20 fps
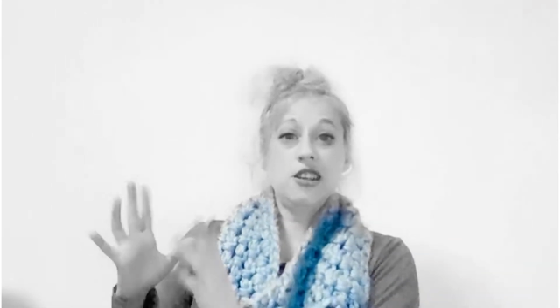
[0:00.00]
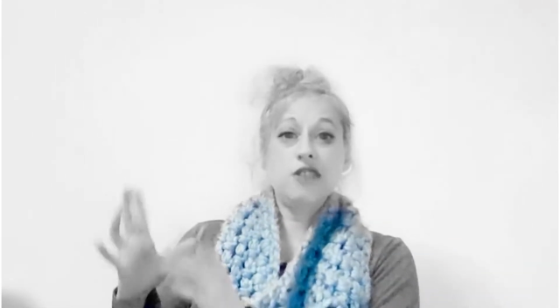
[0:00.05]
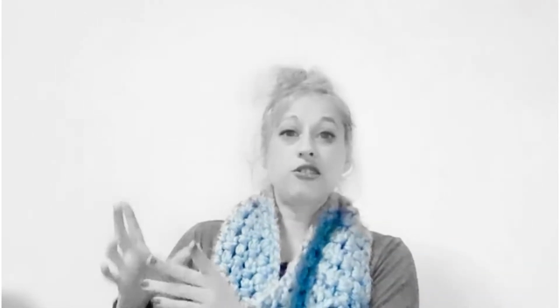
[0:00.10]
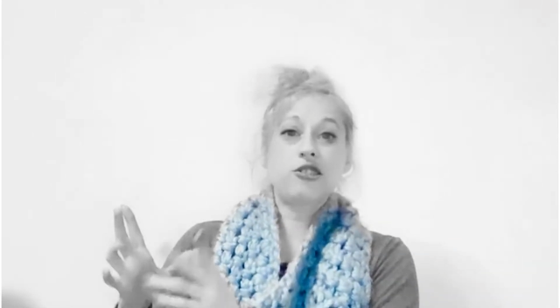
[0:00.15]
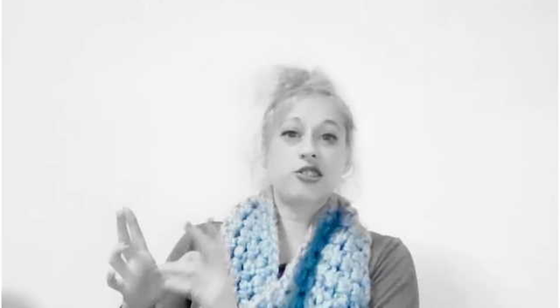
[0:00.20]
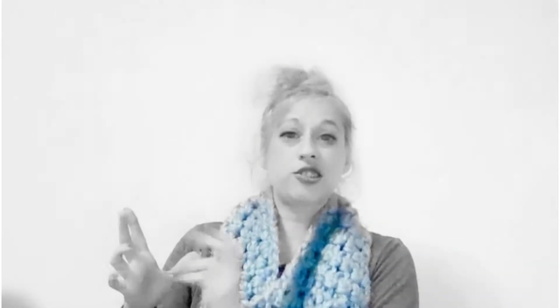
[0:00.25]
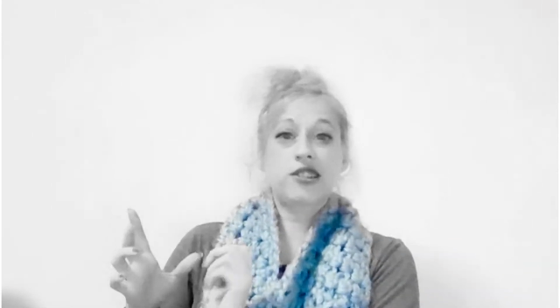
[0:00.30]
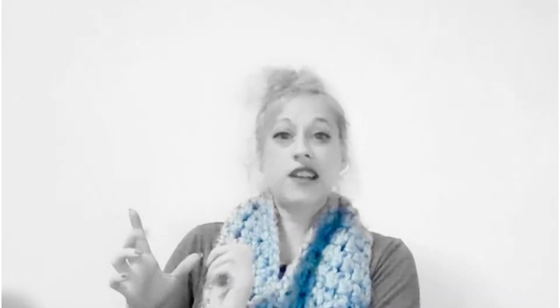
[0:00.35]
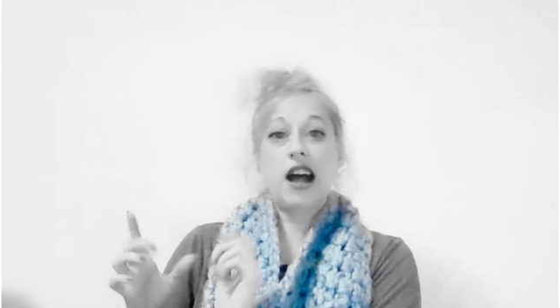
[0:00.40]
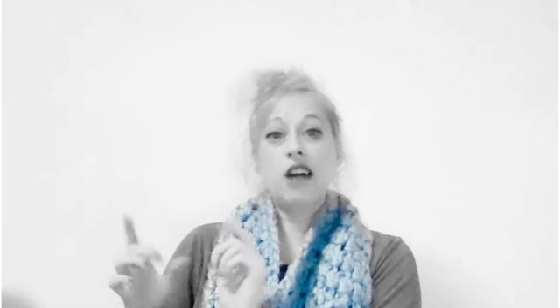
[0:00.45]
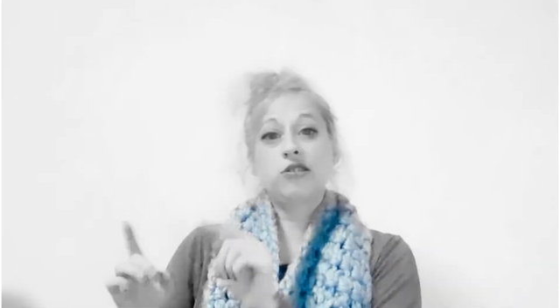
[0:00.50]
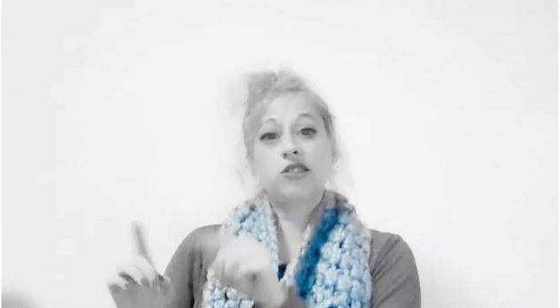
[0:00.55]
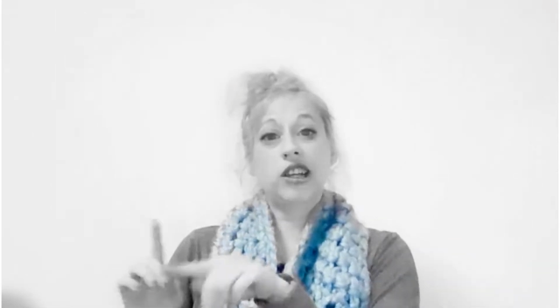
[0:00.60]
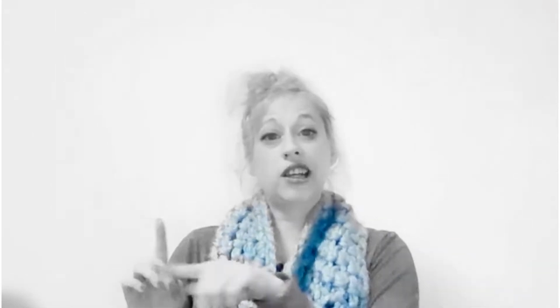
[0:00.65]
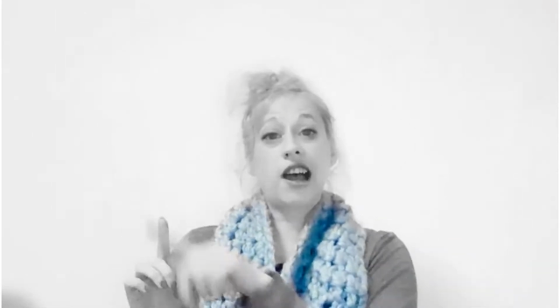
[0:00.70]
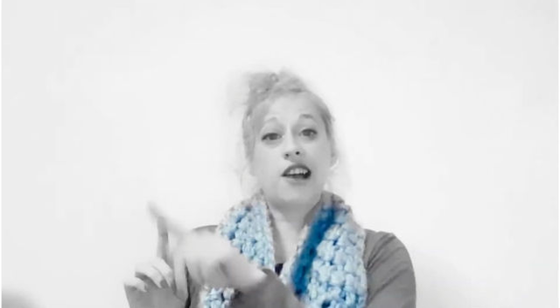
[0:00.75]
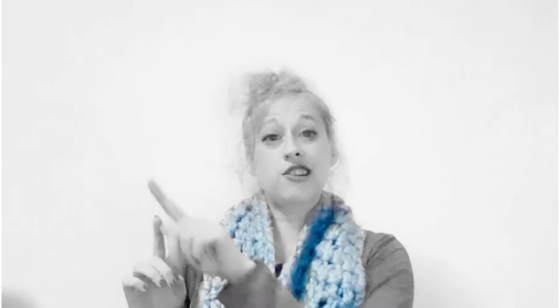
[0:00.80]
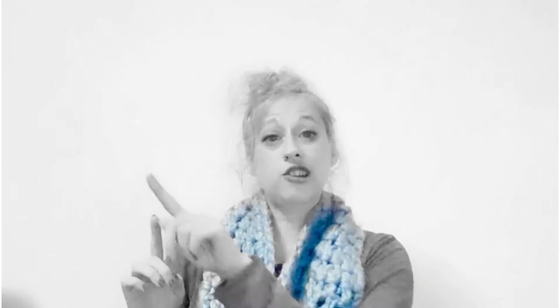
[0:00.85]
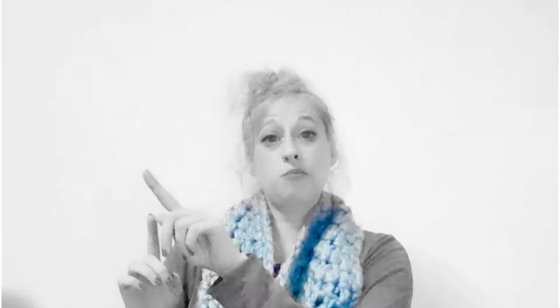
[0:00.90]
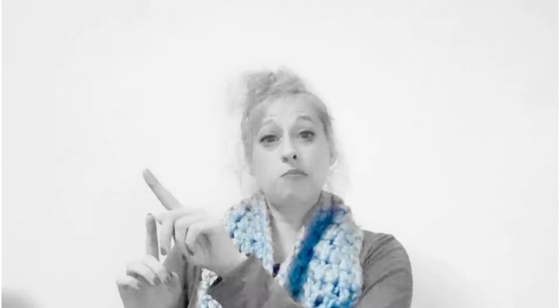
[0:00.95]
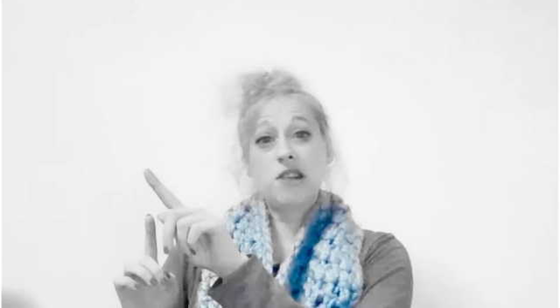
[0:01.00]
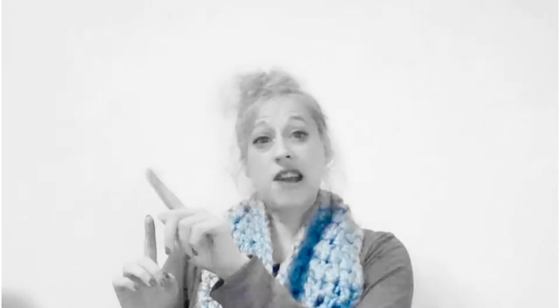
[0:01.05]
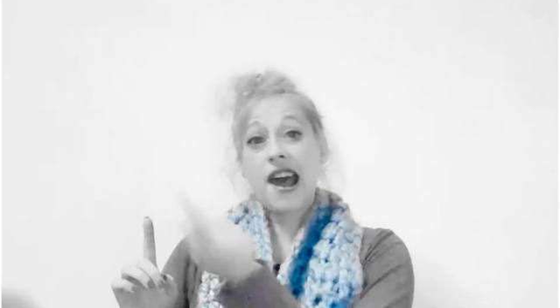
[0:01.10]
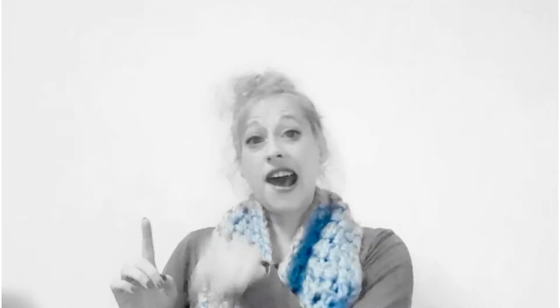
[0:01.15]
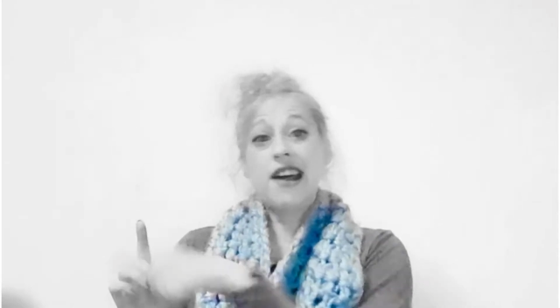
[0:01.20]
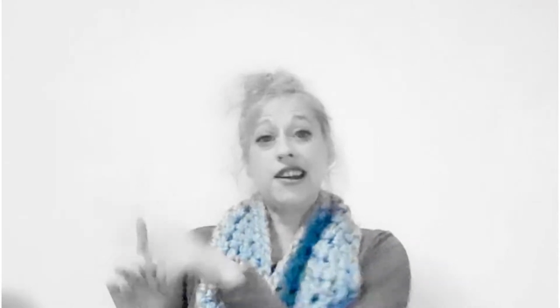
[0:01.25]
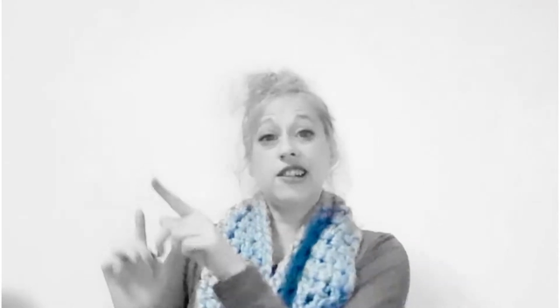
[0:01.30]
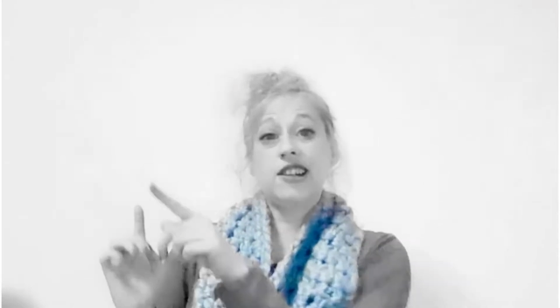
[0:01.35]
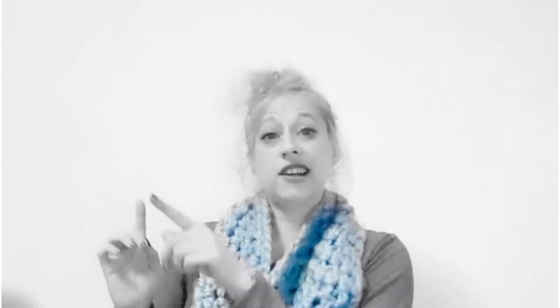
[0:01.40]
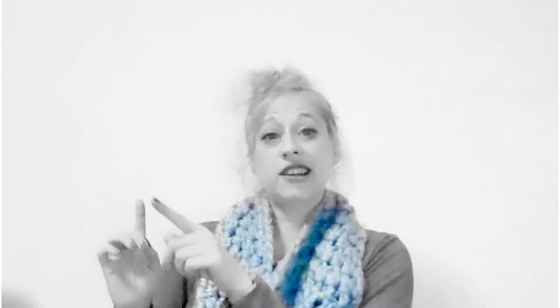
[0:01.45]
sounds like I should be
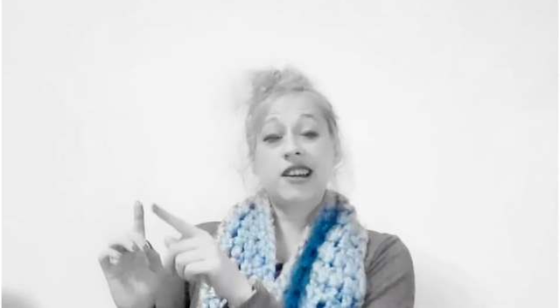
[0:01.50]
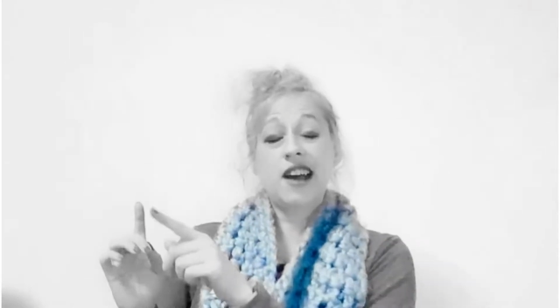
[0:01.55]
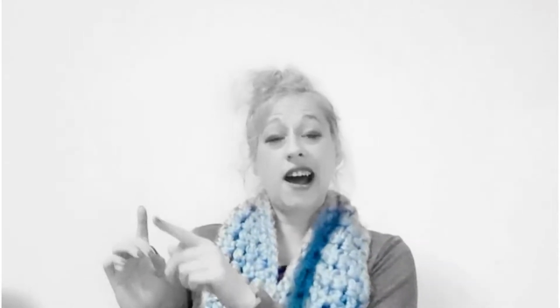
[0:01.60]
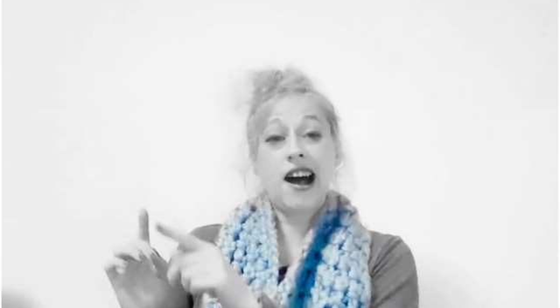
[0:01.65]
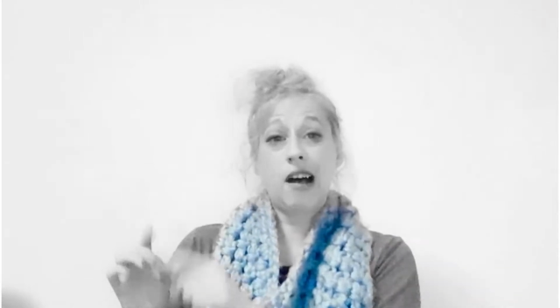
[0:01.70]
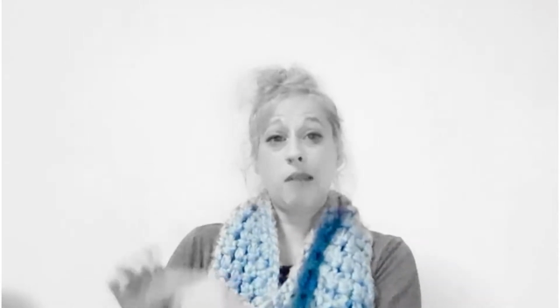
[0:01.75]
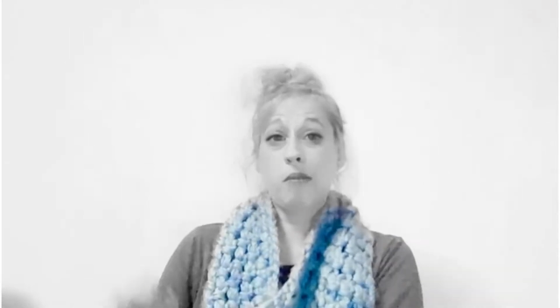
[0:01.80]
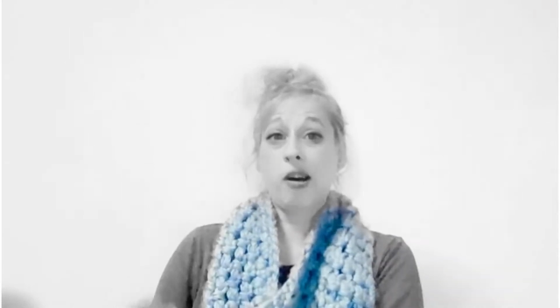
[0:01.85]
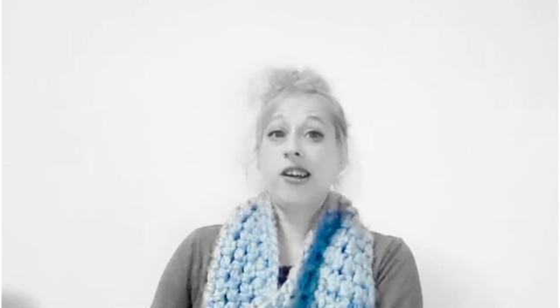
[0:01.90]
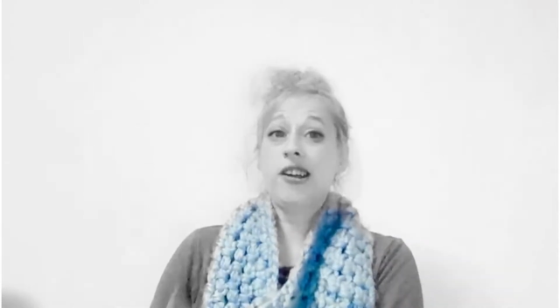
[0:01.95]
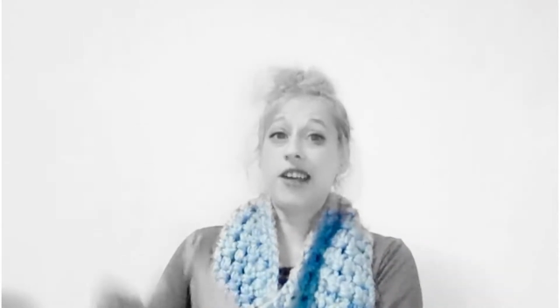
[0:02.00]
adding a comma.